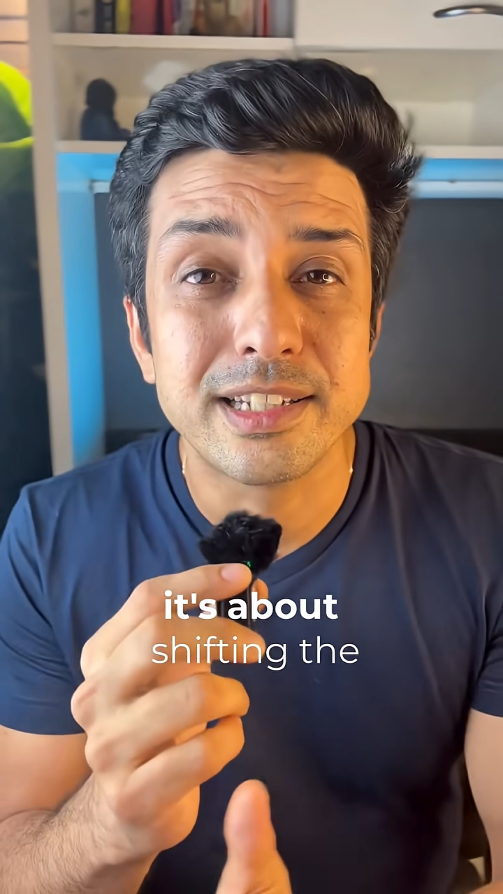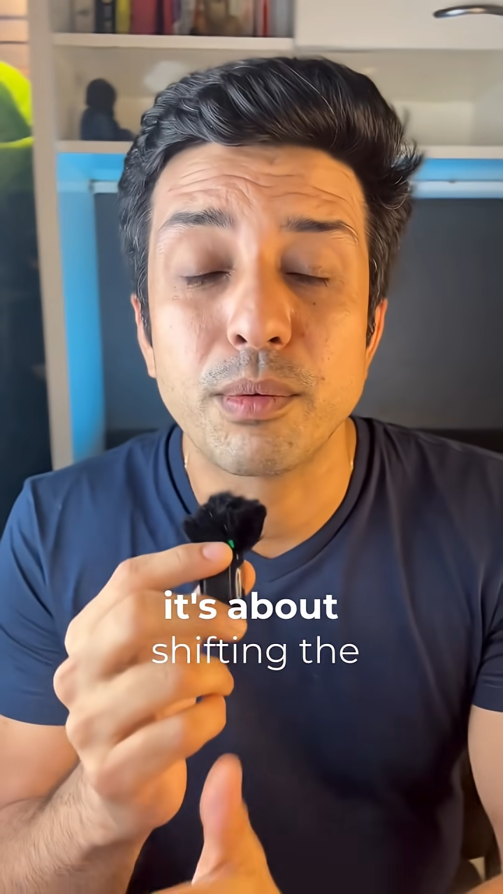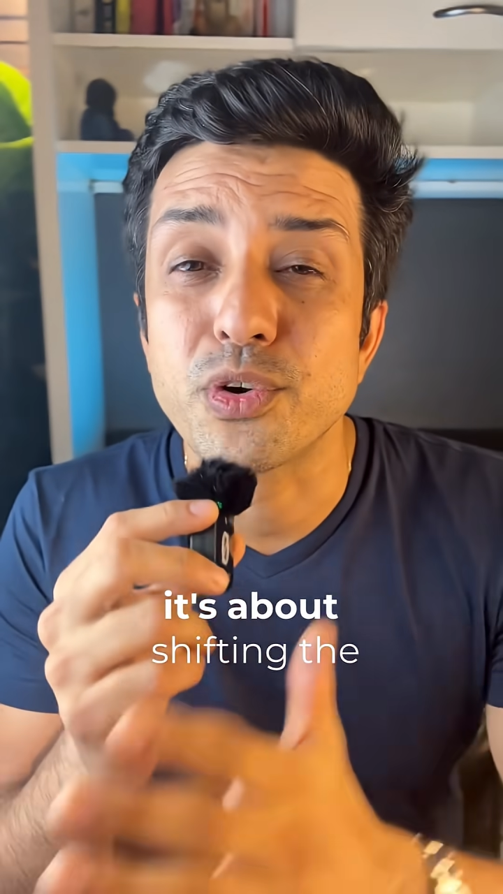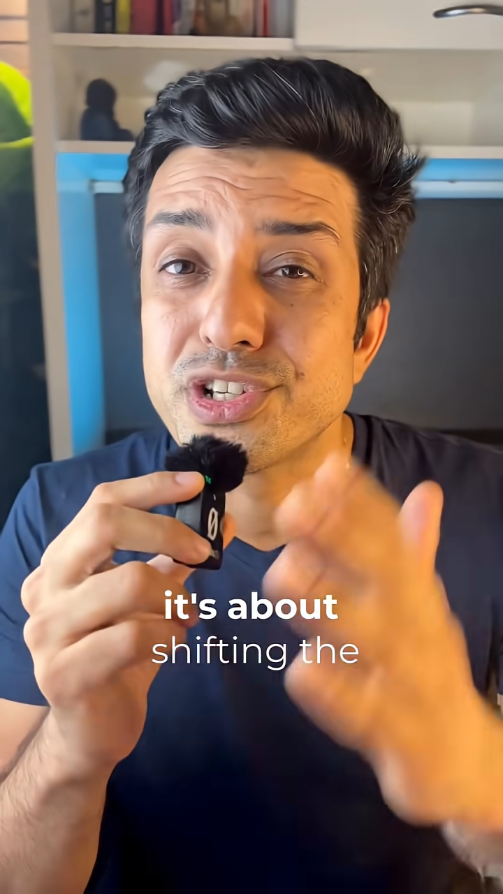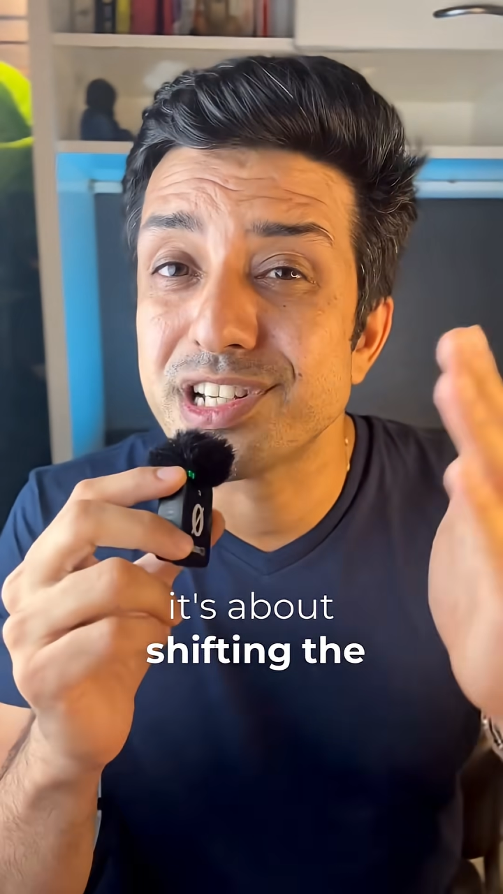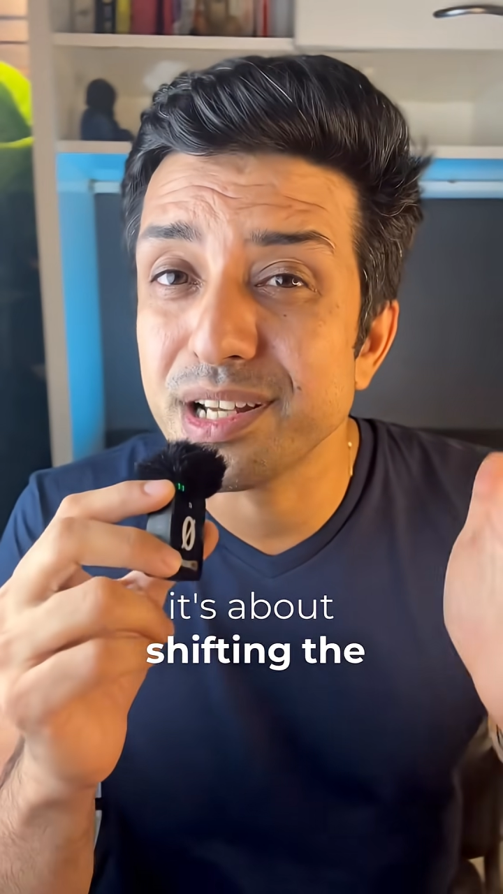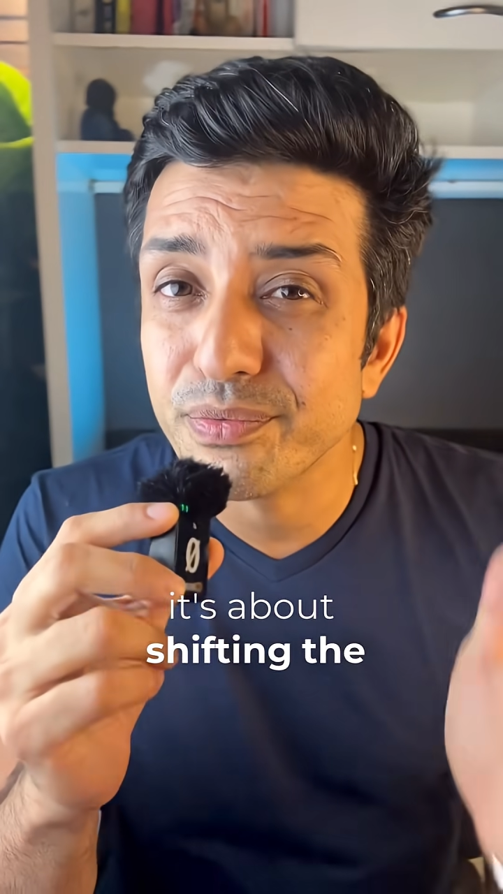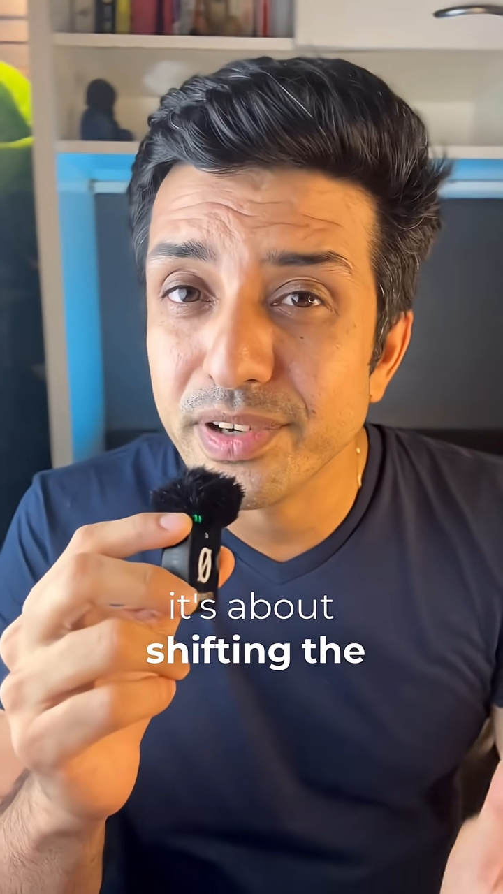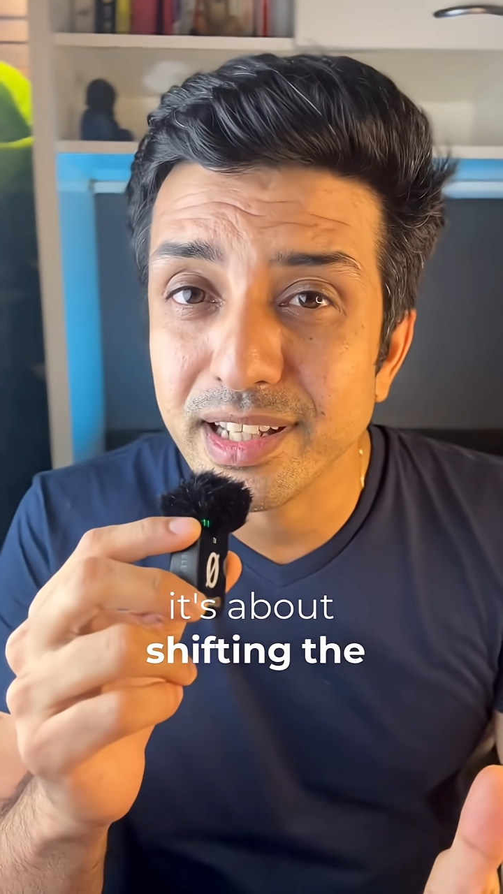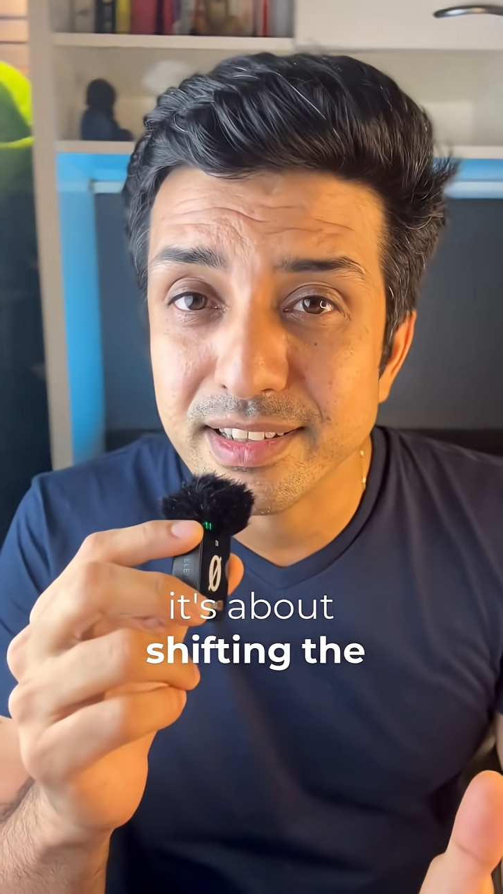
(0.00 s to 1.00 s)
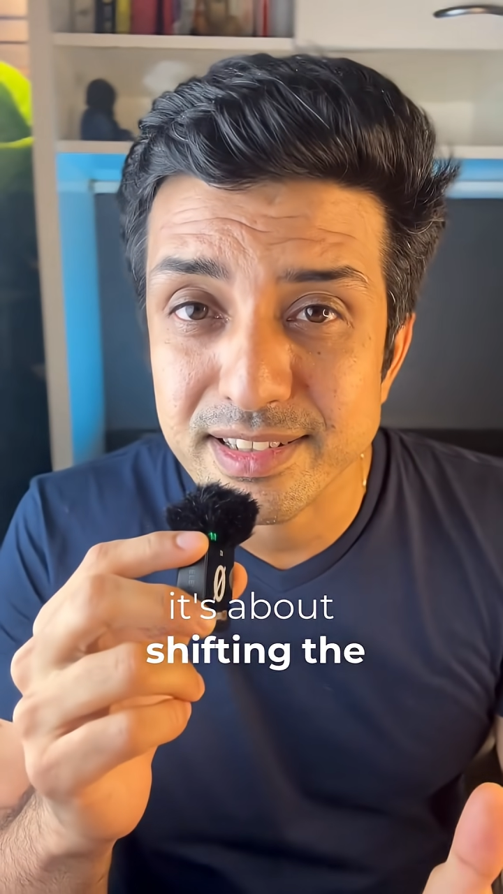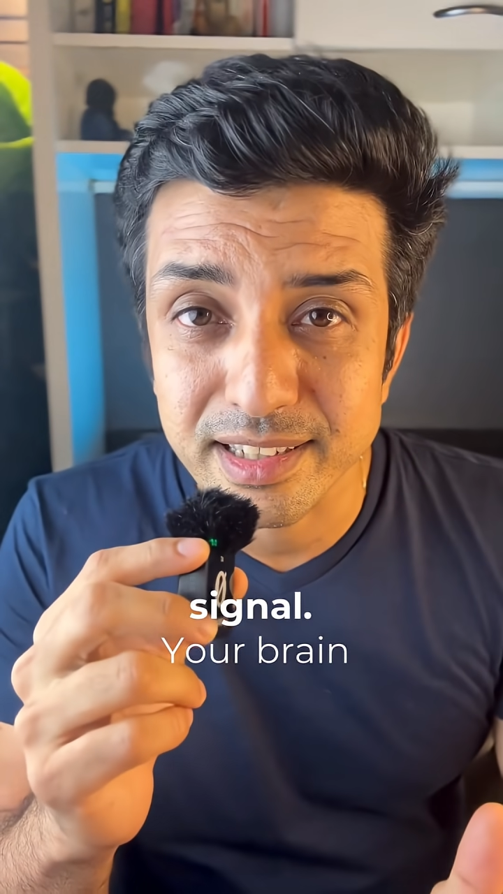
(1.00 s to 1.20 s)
it's about shifting the